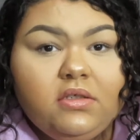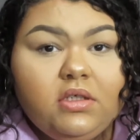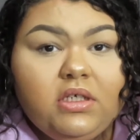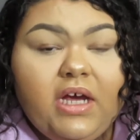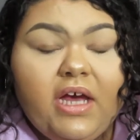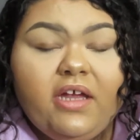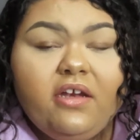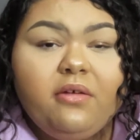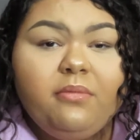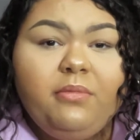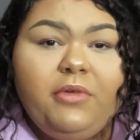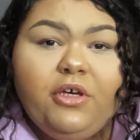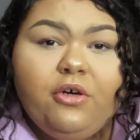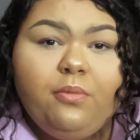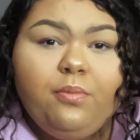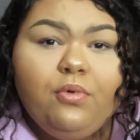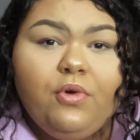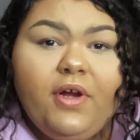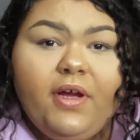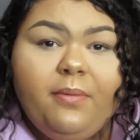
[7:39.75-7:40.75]
Kind of meal
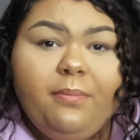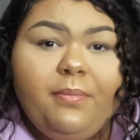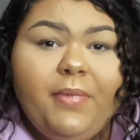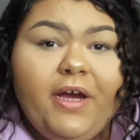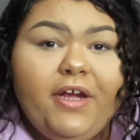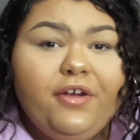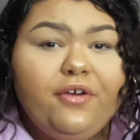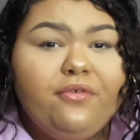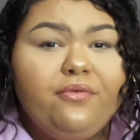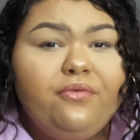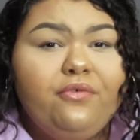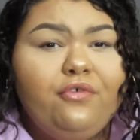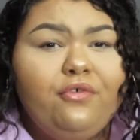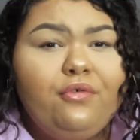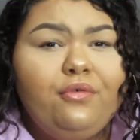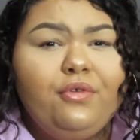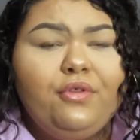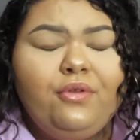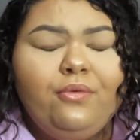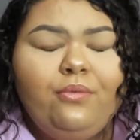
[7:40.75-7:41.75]
prep, buy your
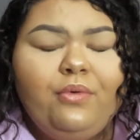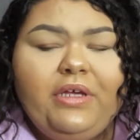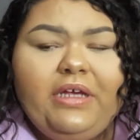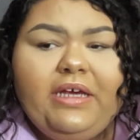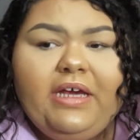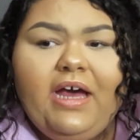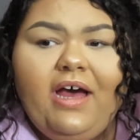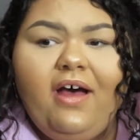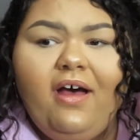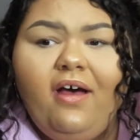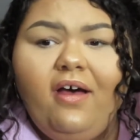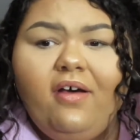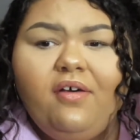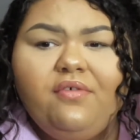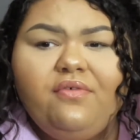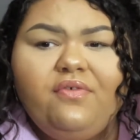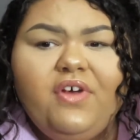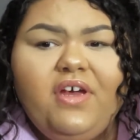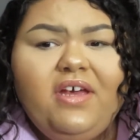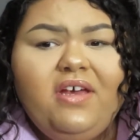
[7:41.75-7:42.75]
food the week
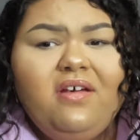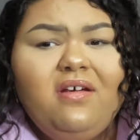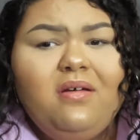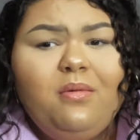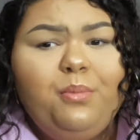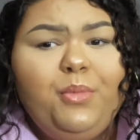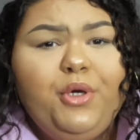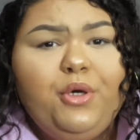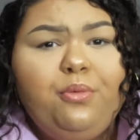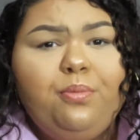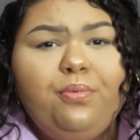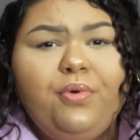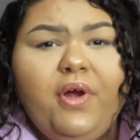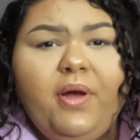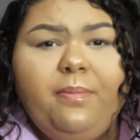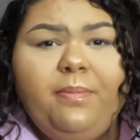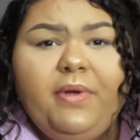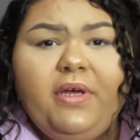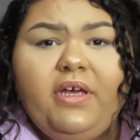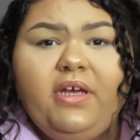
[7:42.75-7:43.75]
of, meal
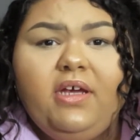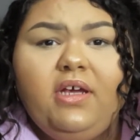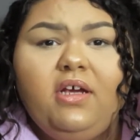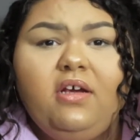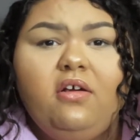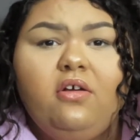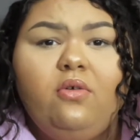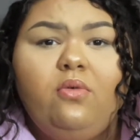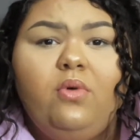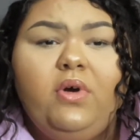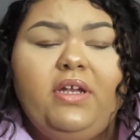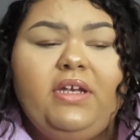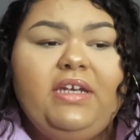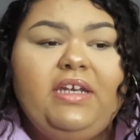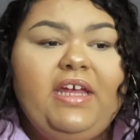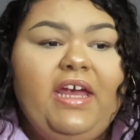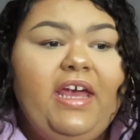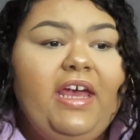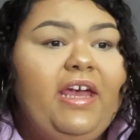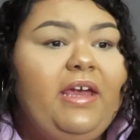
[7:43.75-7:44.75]
prep it, cook one
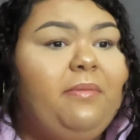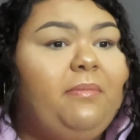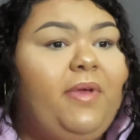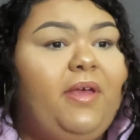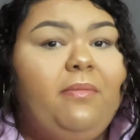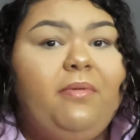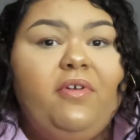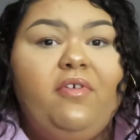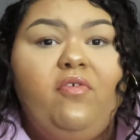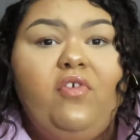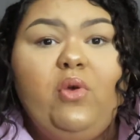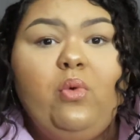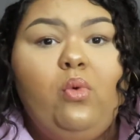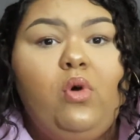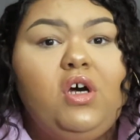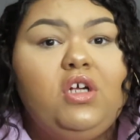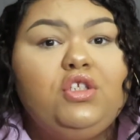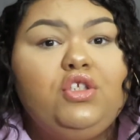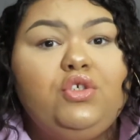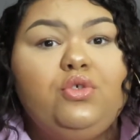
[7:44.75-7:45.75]
day maybe if you
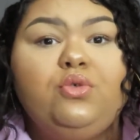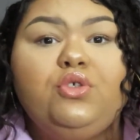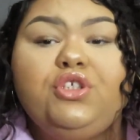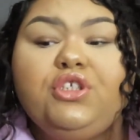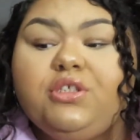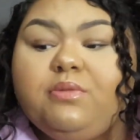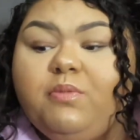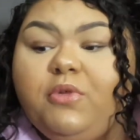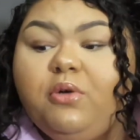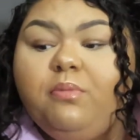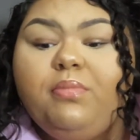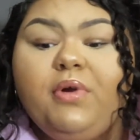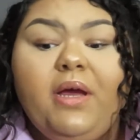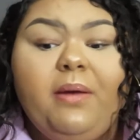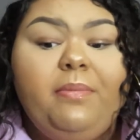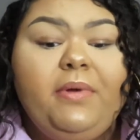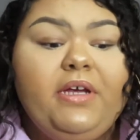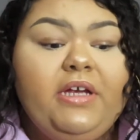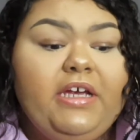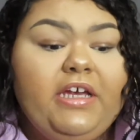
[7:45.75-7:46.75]
want to, and just meal
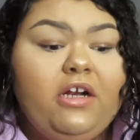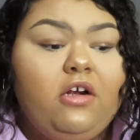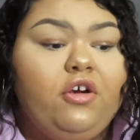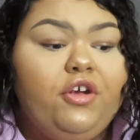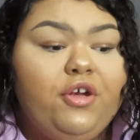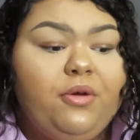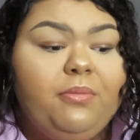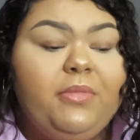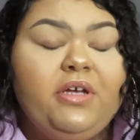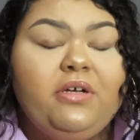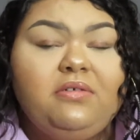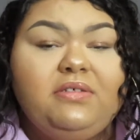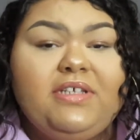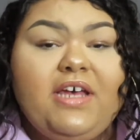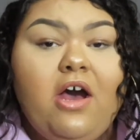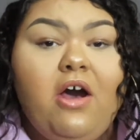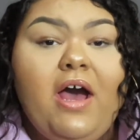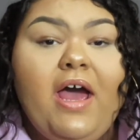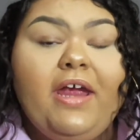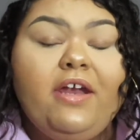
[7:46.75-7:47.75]
prep it and get all your meals
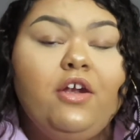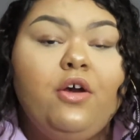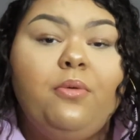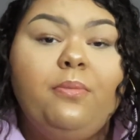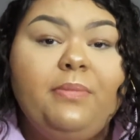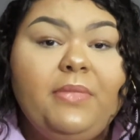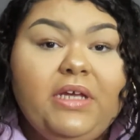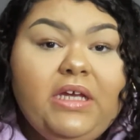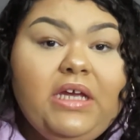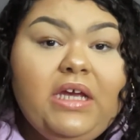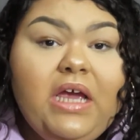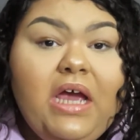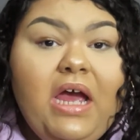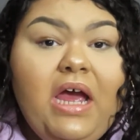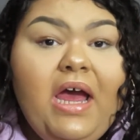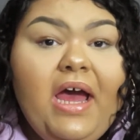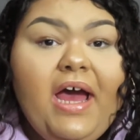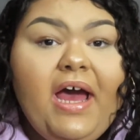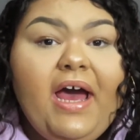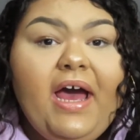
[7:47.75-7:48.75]
out. I know me,
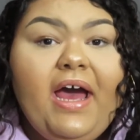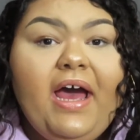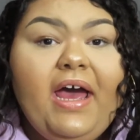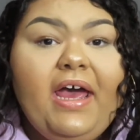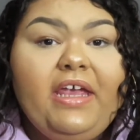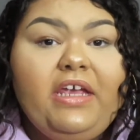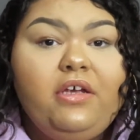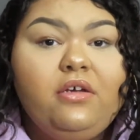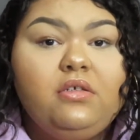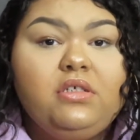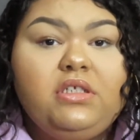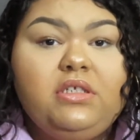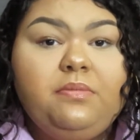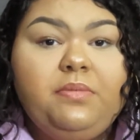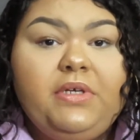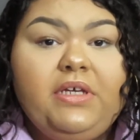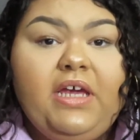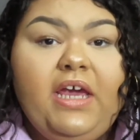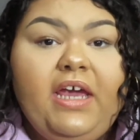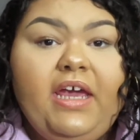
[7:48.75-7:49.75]
I used to
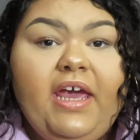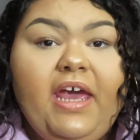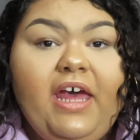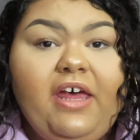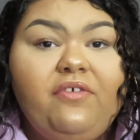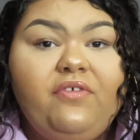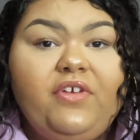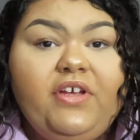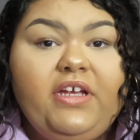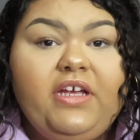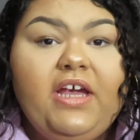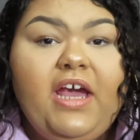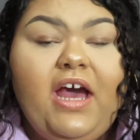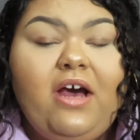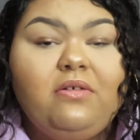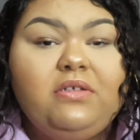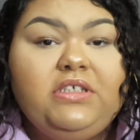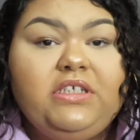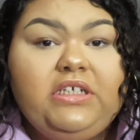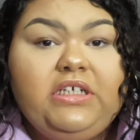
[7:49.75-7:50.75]
be a heavy
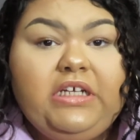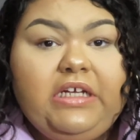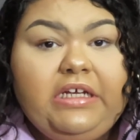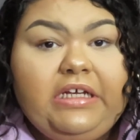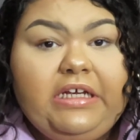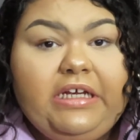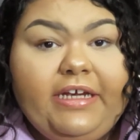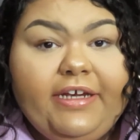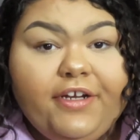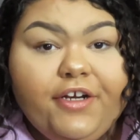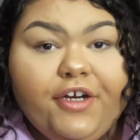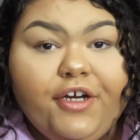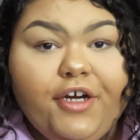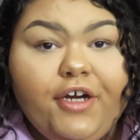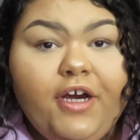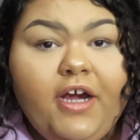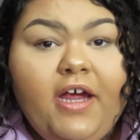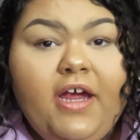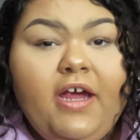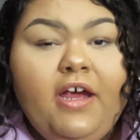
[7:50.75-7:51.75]
out to eat
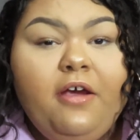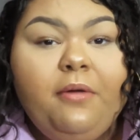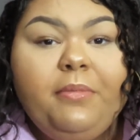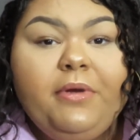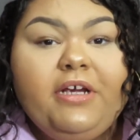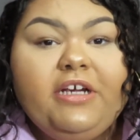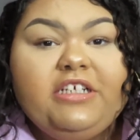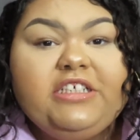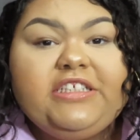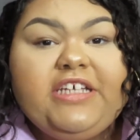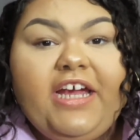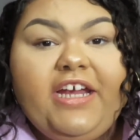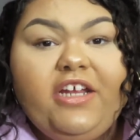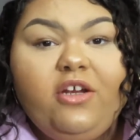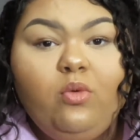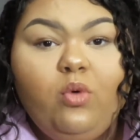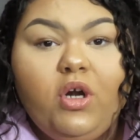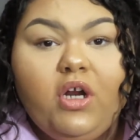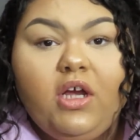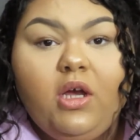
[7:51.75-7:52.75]
eater because I
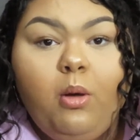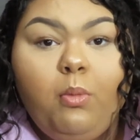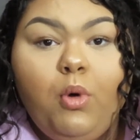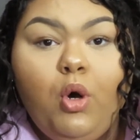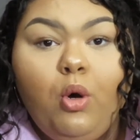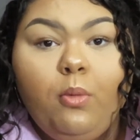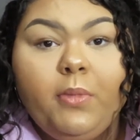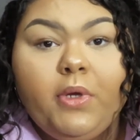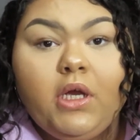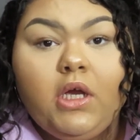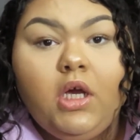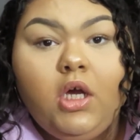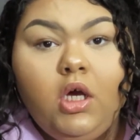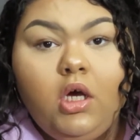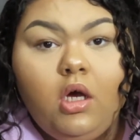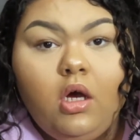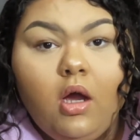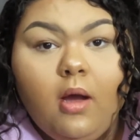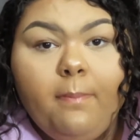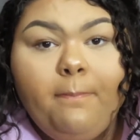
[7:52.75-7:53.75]
didn't want to come home and
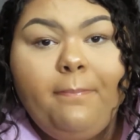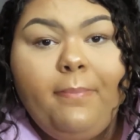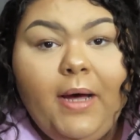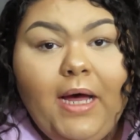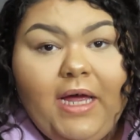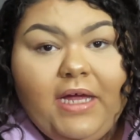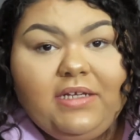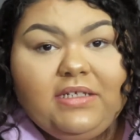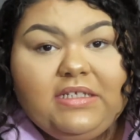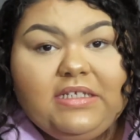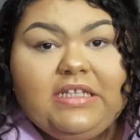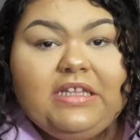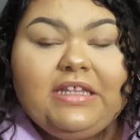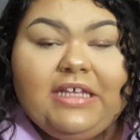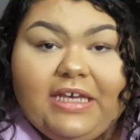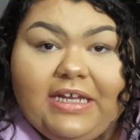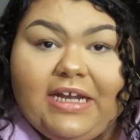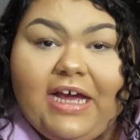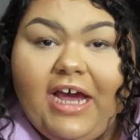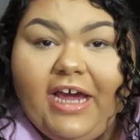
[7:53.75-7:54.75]
cook, but
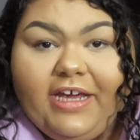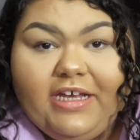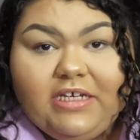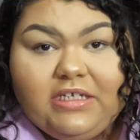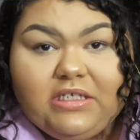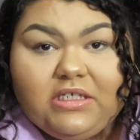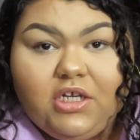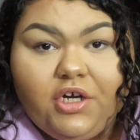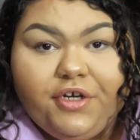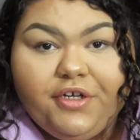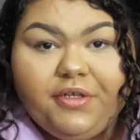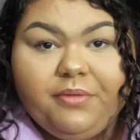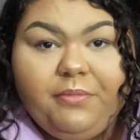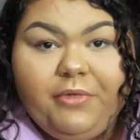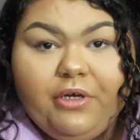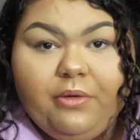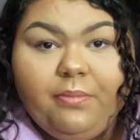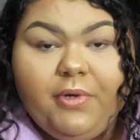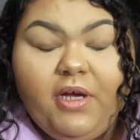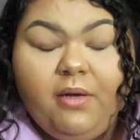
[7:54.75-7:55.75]
then I started
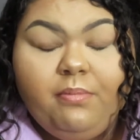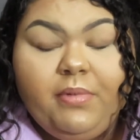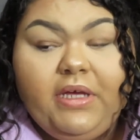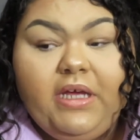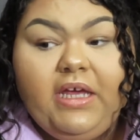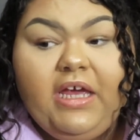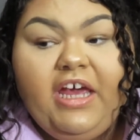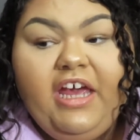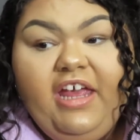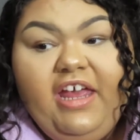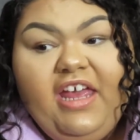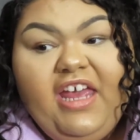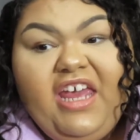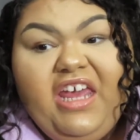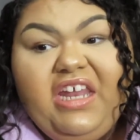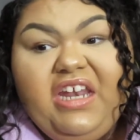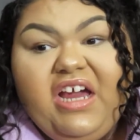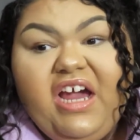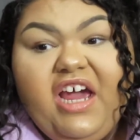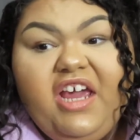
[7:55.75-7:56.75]
meal prepping
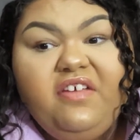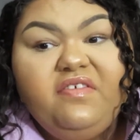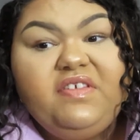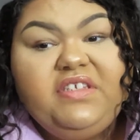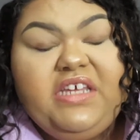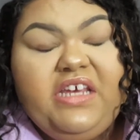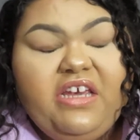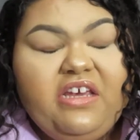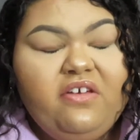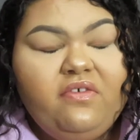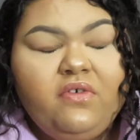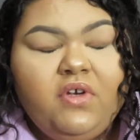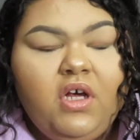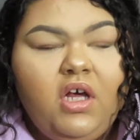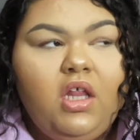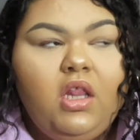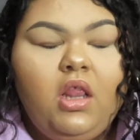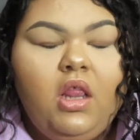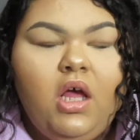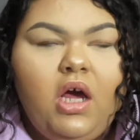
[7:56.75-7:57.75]
and I've saved
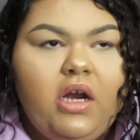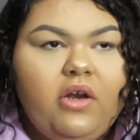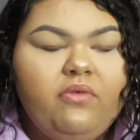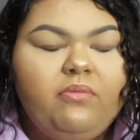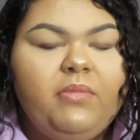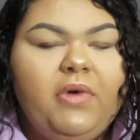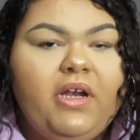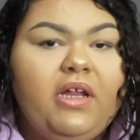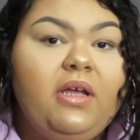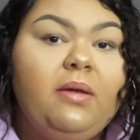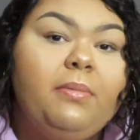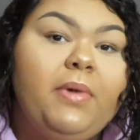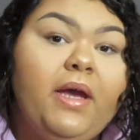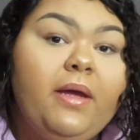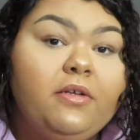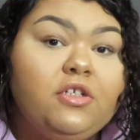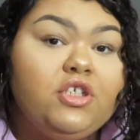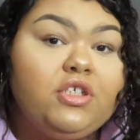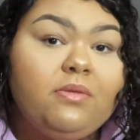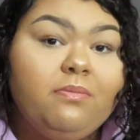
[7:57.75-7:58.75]
a lot of money
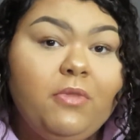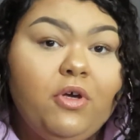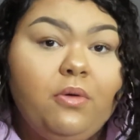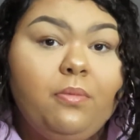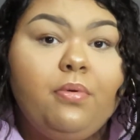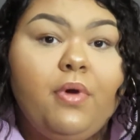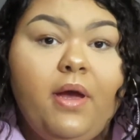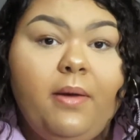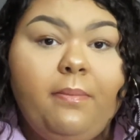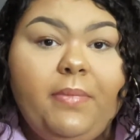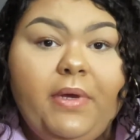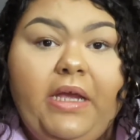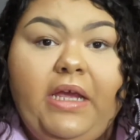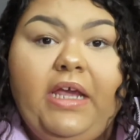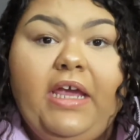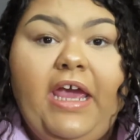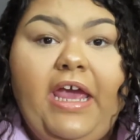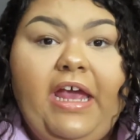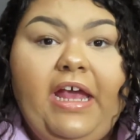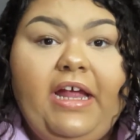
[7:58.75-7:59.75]
by just meal
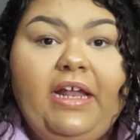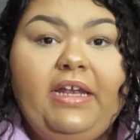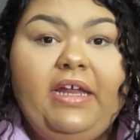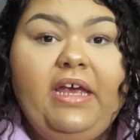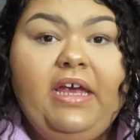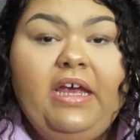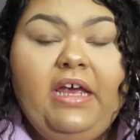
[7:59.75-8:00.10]
prepping and